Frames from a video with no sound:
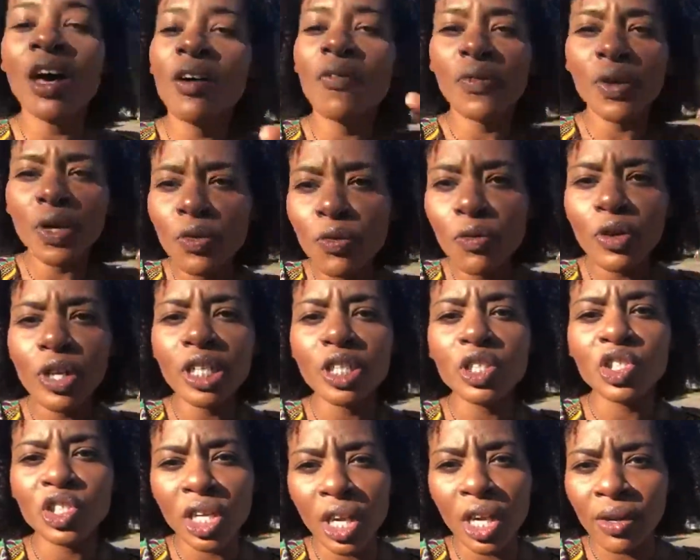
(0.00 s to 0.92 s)
Feel free to
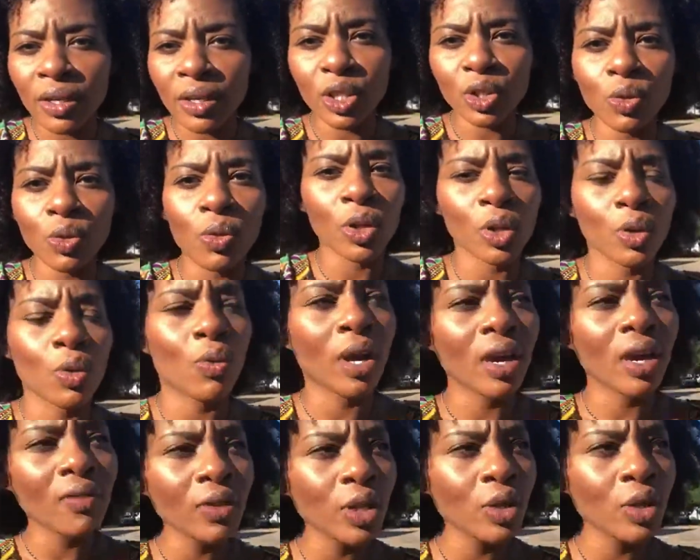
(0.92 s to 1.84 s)
share it too with
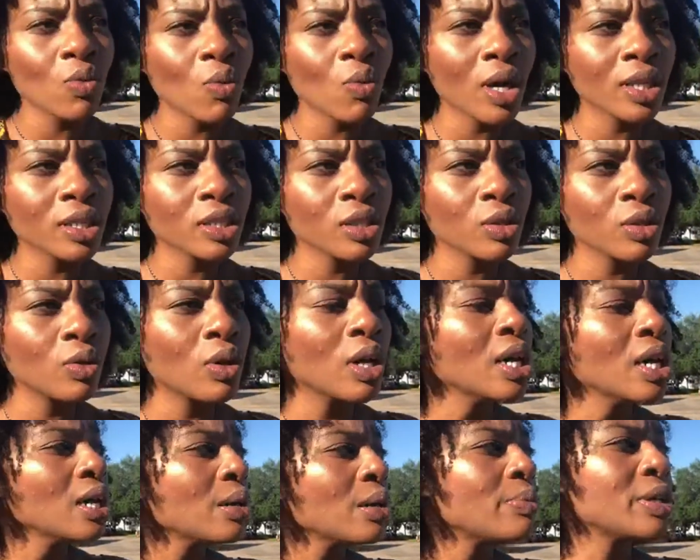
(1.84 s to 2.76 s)
whoever you want to
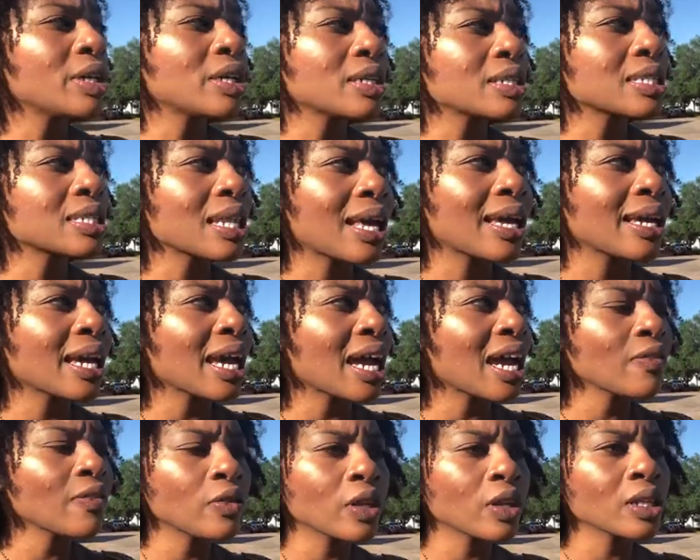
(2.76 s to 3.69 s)
because
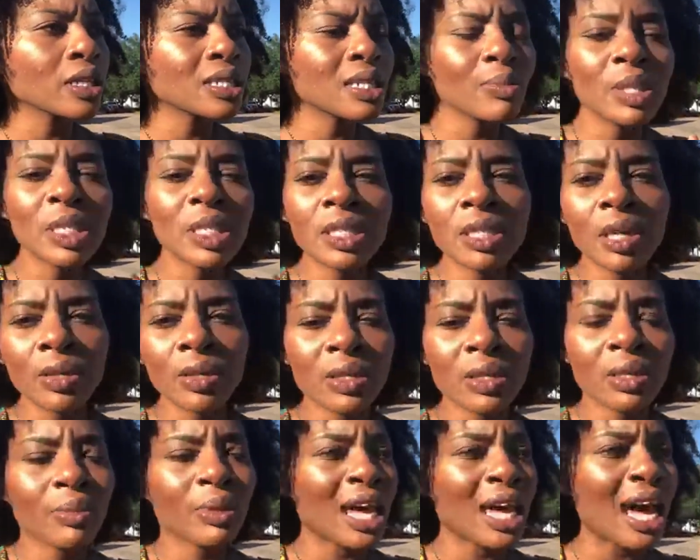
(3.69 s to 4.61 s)
like after this, let me
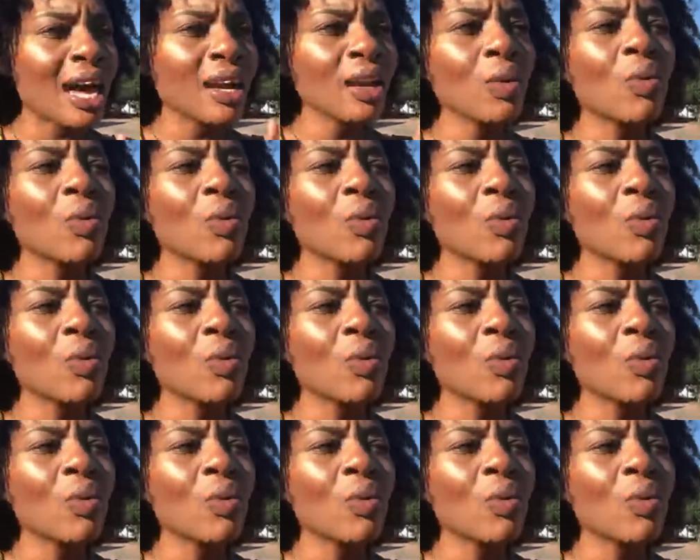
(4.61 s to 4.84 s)
tell you something.